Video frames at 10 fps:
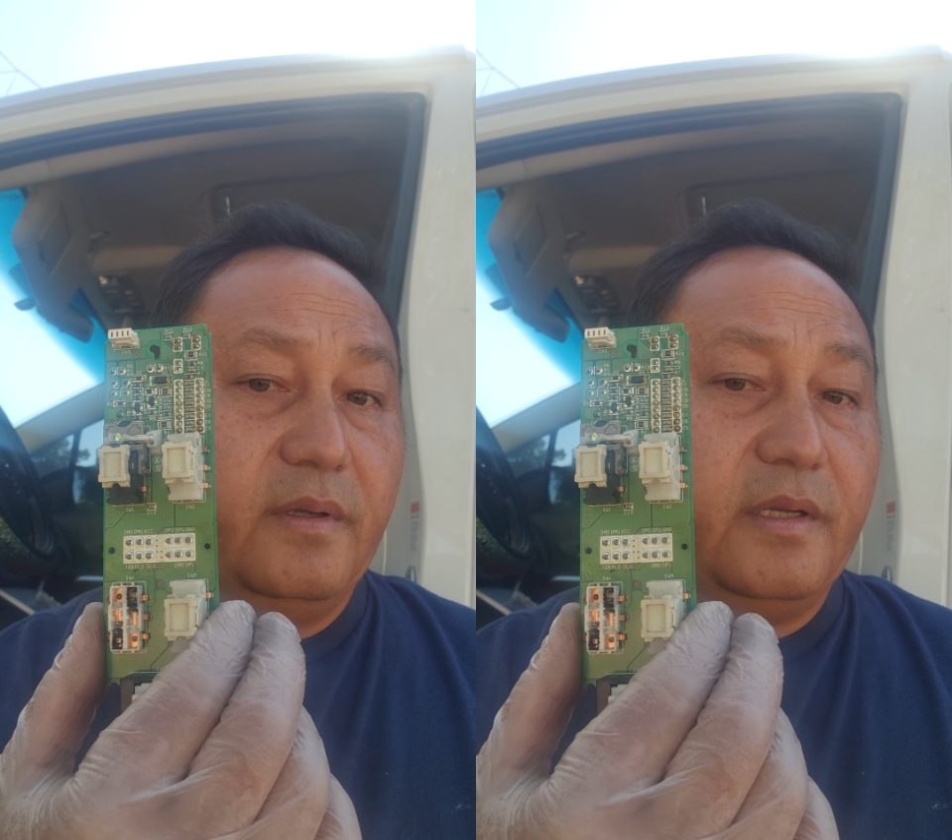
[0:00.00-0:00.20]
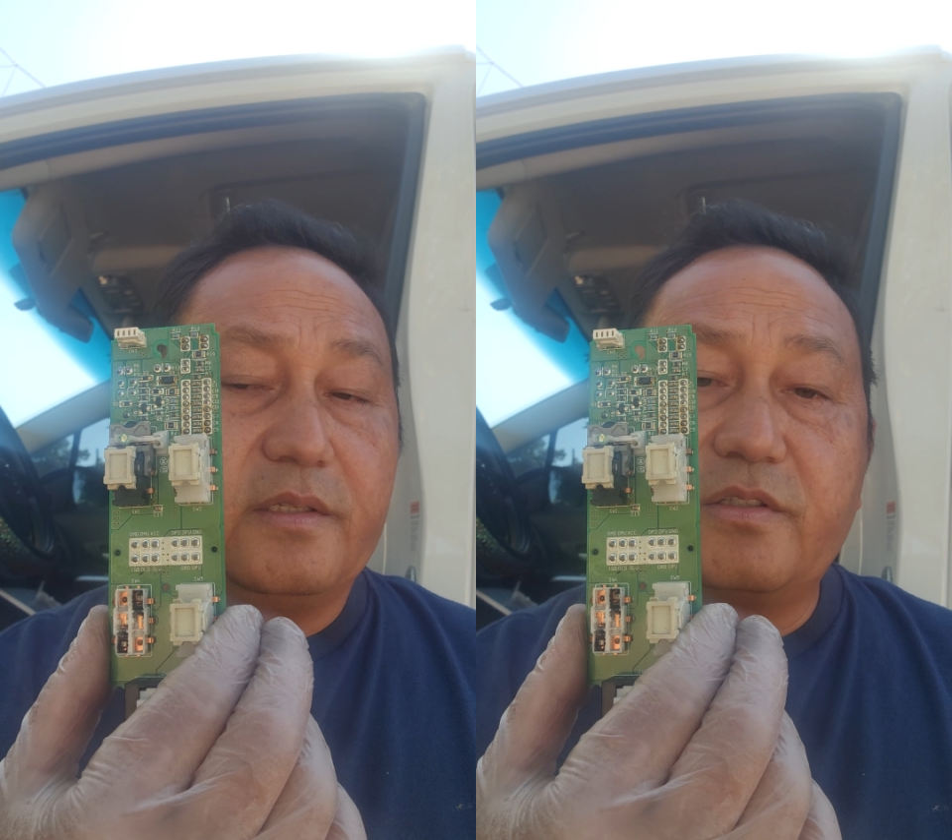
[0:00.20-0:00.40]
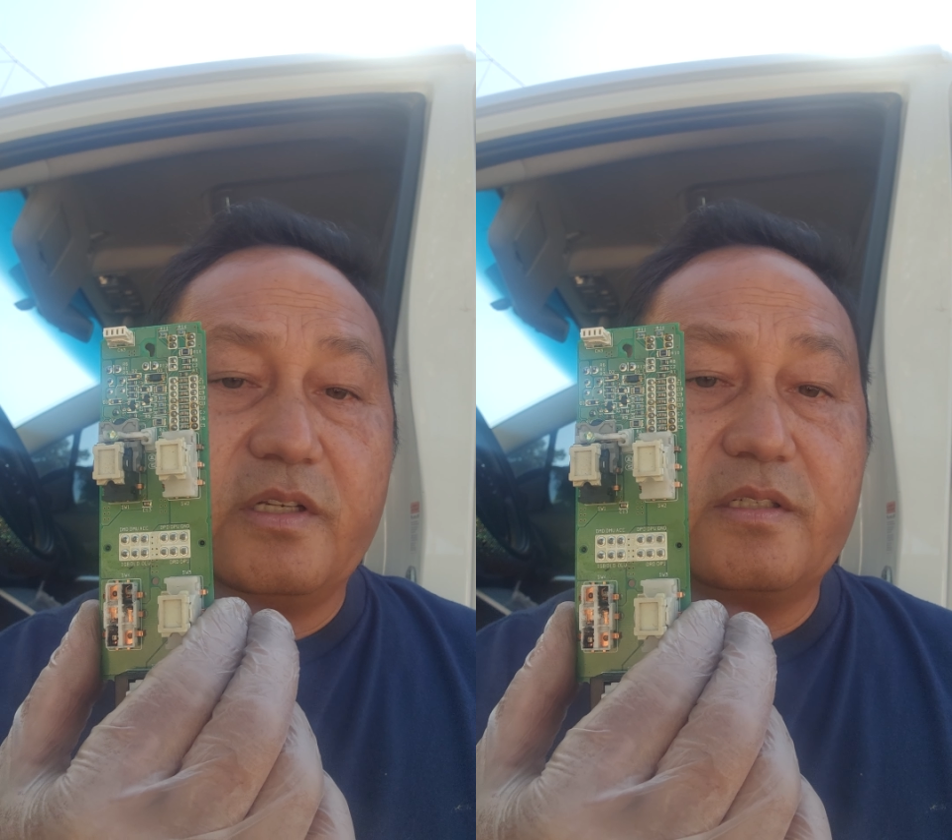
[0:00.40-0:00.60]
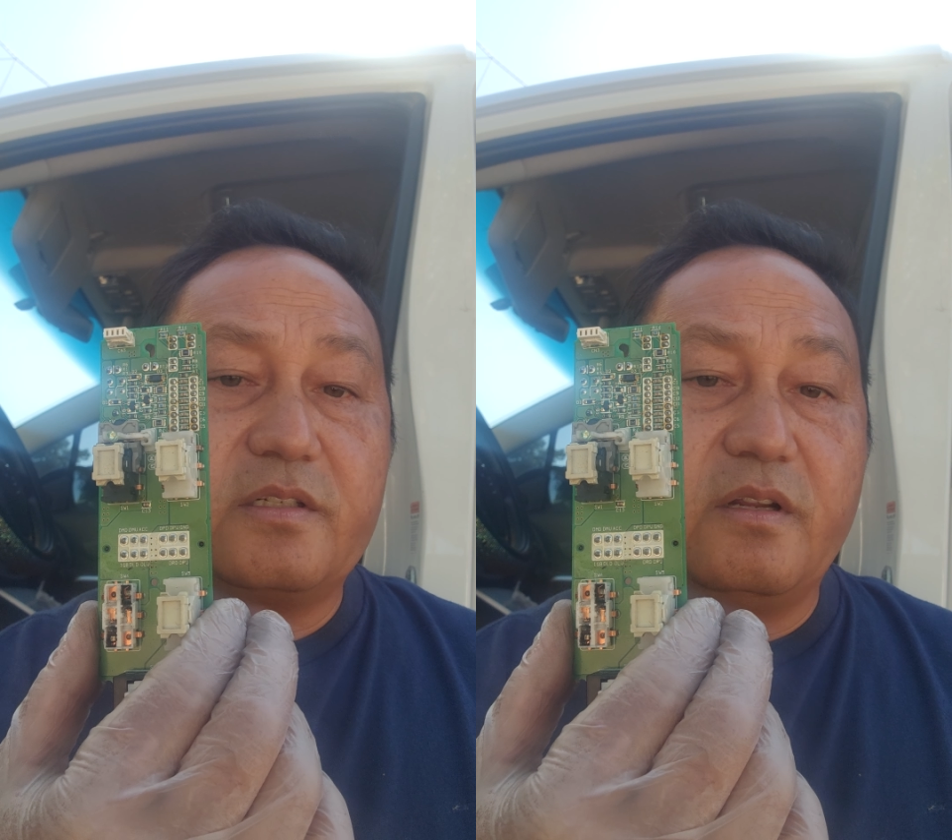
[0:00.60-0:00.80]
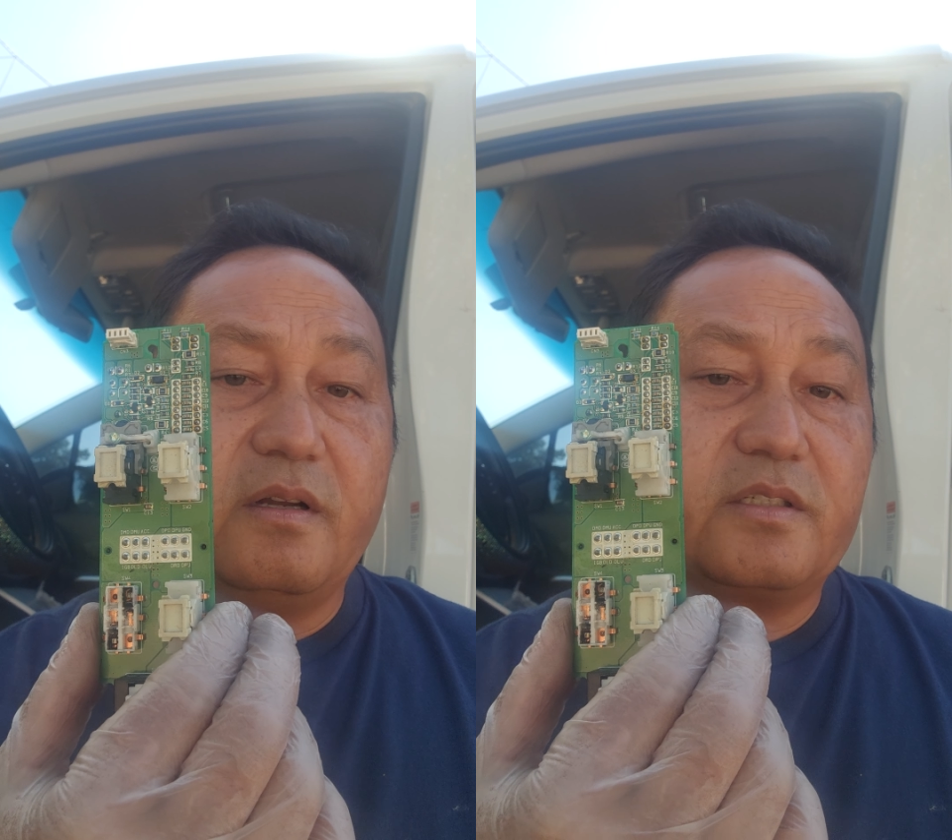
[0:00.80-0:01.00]
It's just
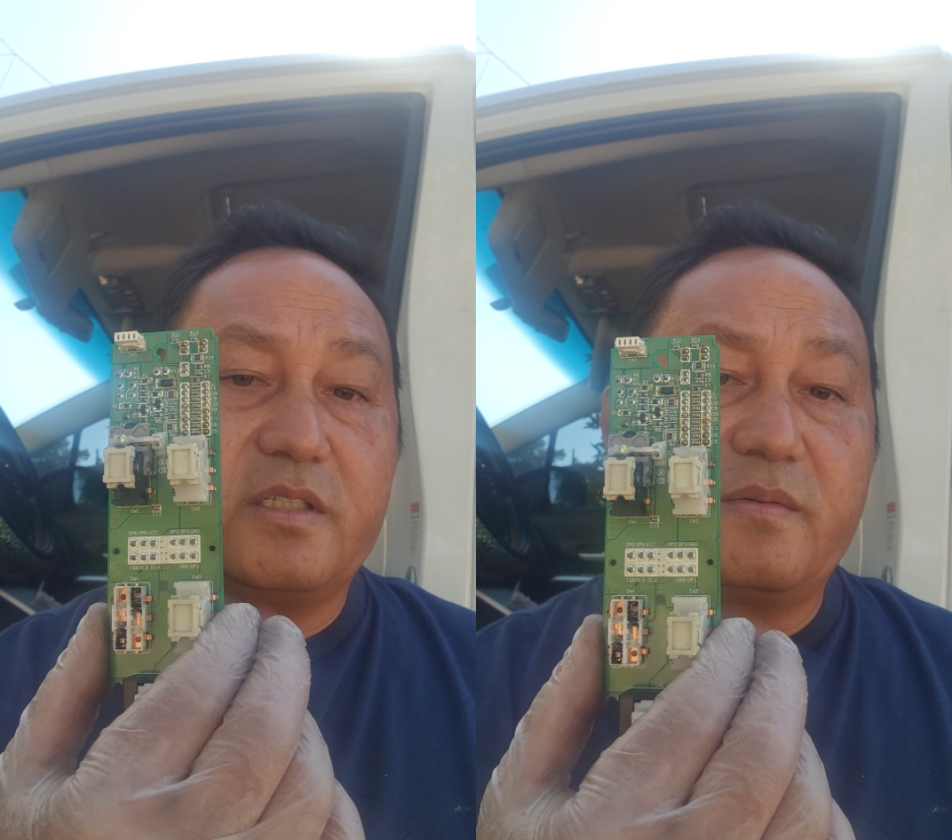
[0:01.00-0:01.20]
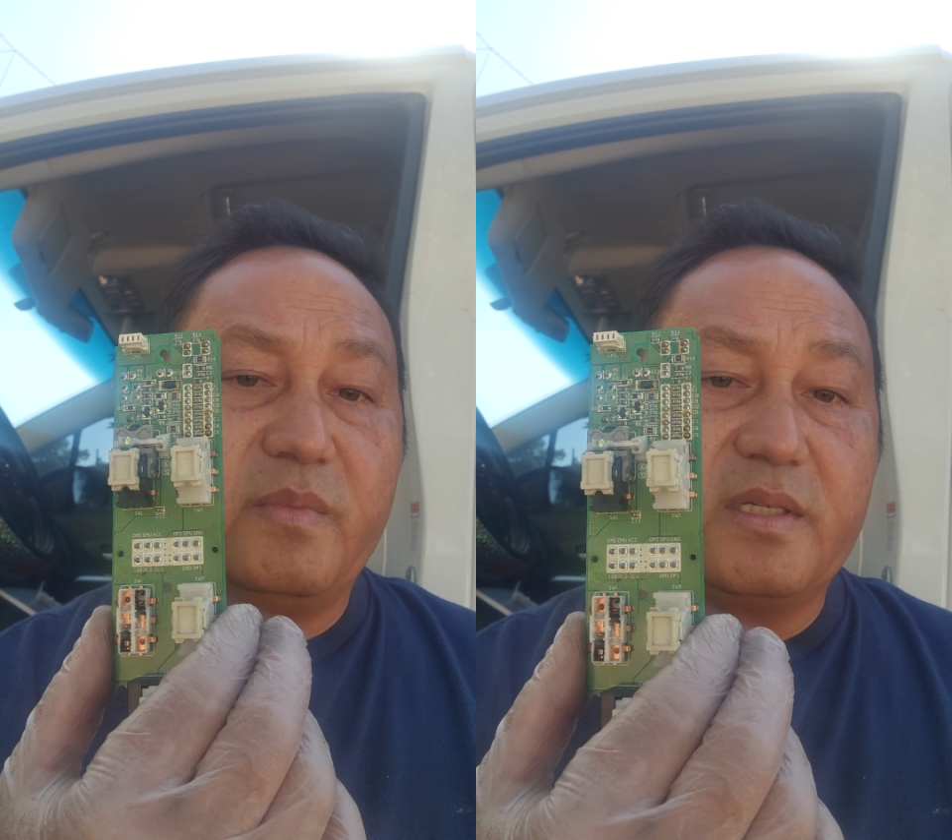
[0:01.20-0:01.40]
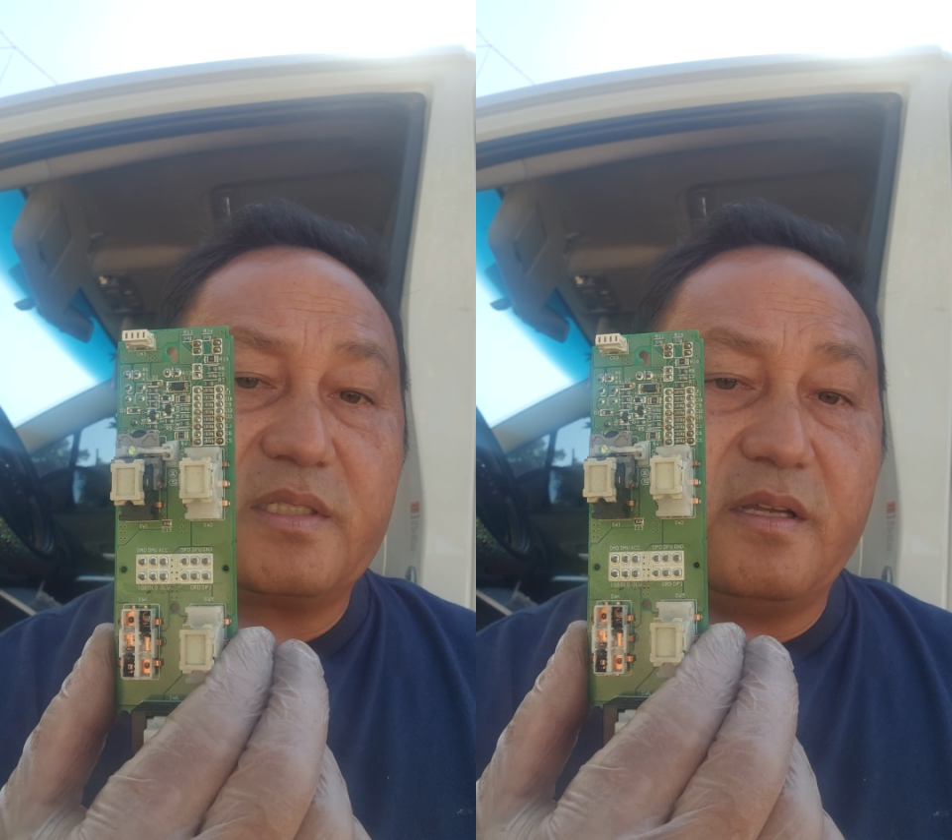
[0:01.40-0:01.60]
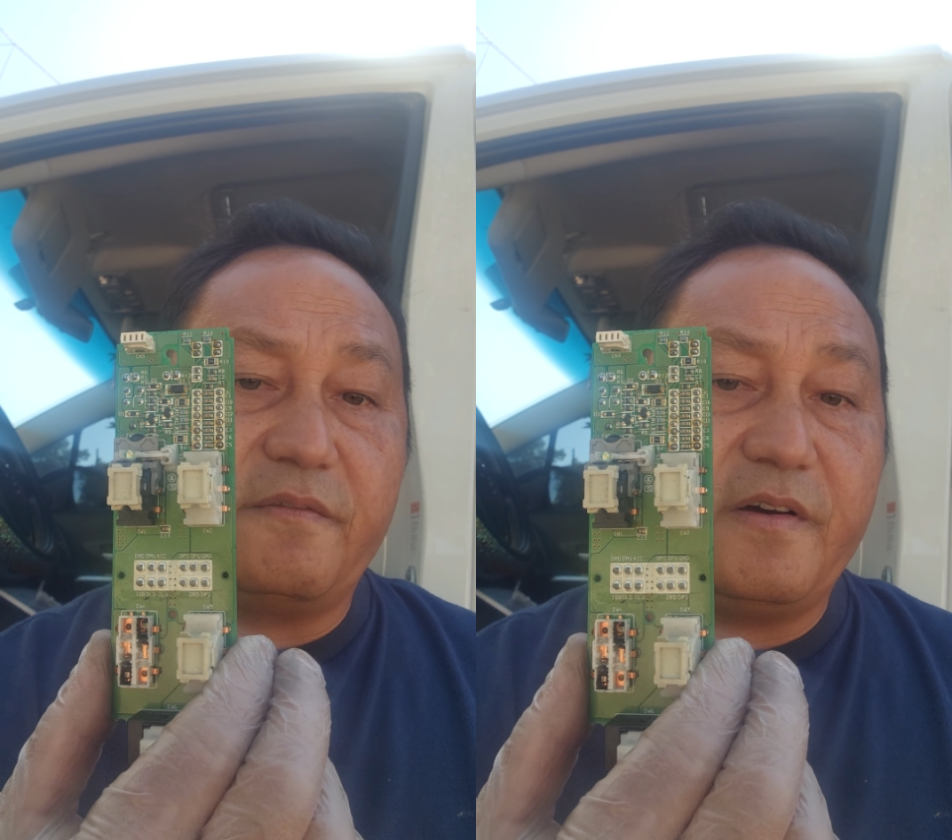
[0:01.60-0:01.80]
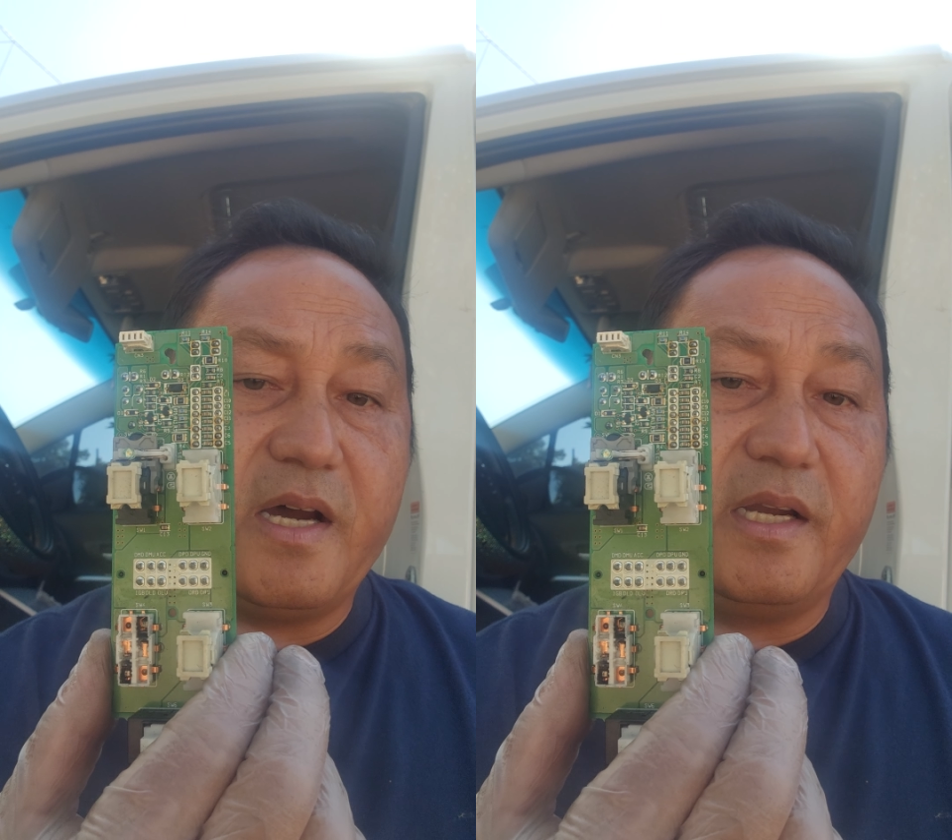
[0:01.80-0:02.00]
not just Mazda
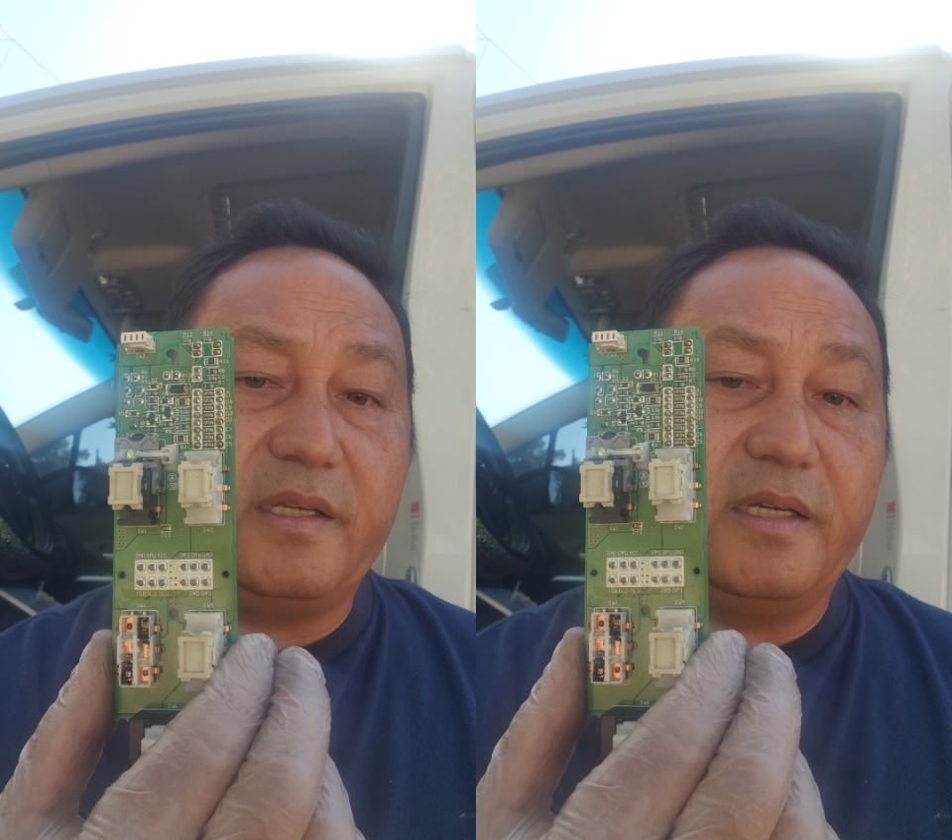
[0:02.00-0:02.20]
5,